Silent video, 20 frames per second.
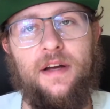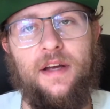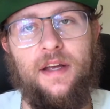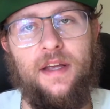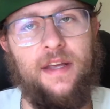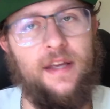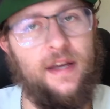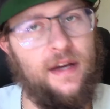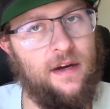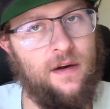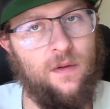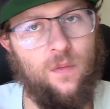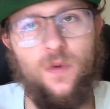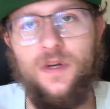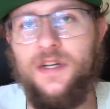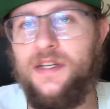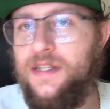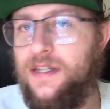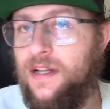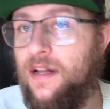here we
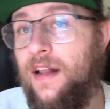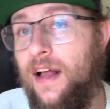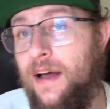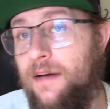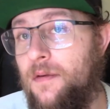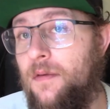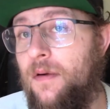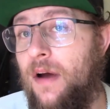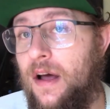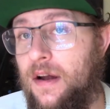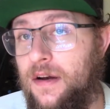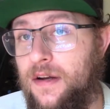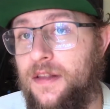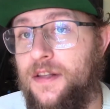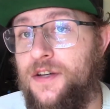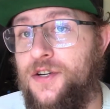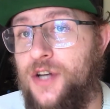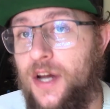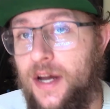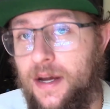still have a round in the
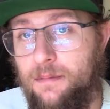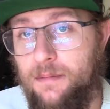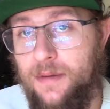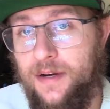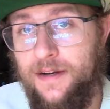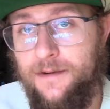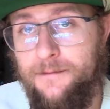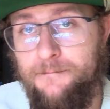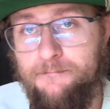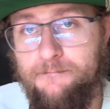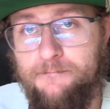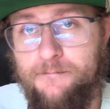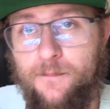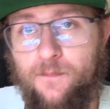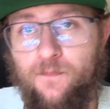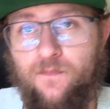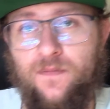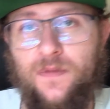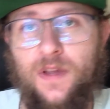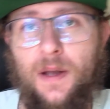chamber,
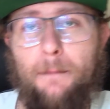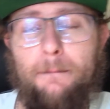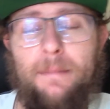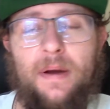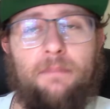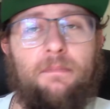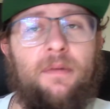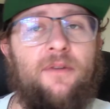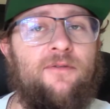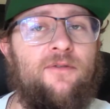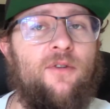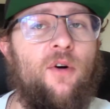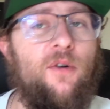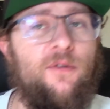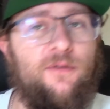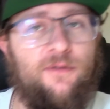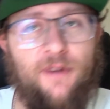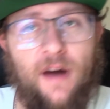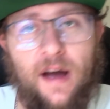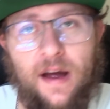but before
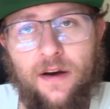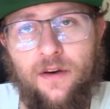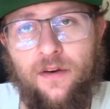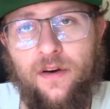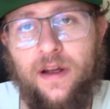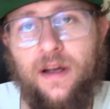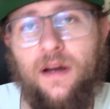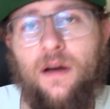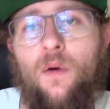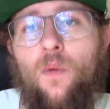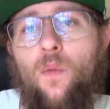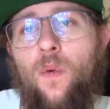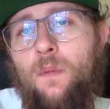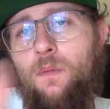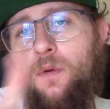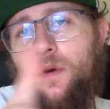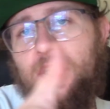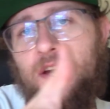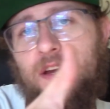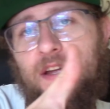firing we
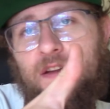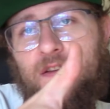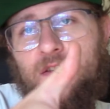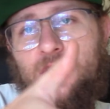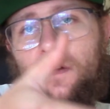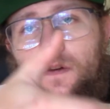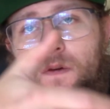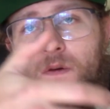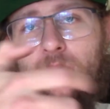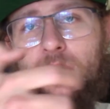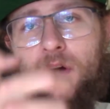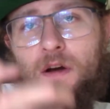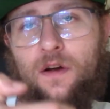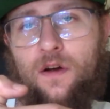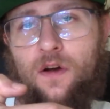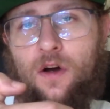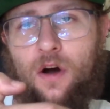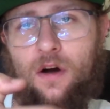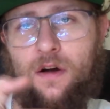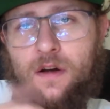would need to
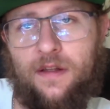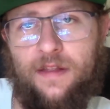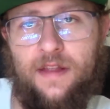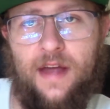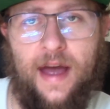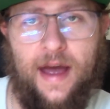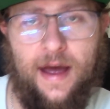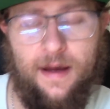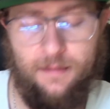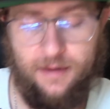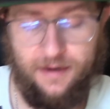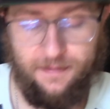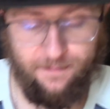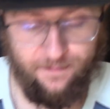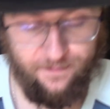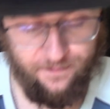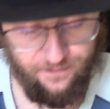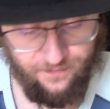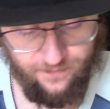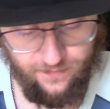cock the hammer
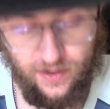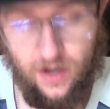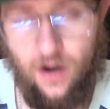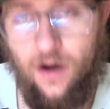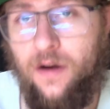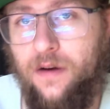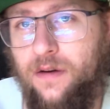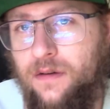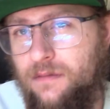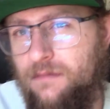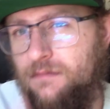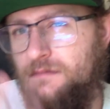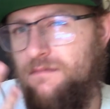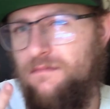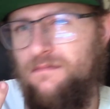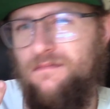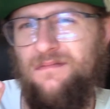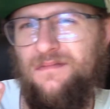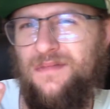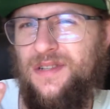on
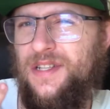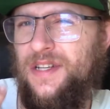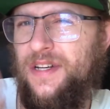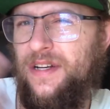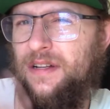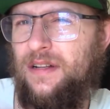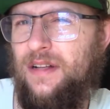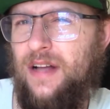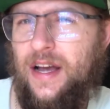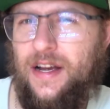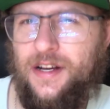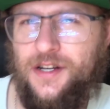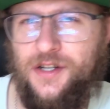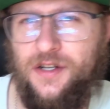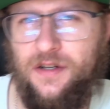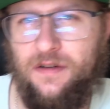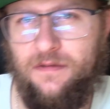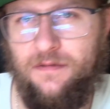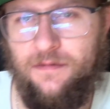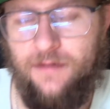single
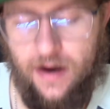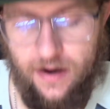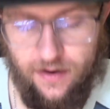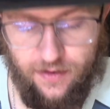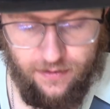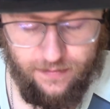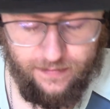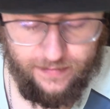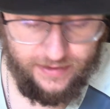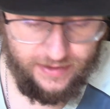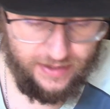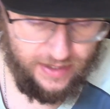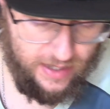action firearms.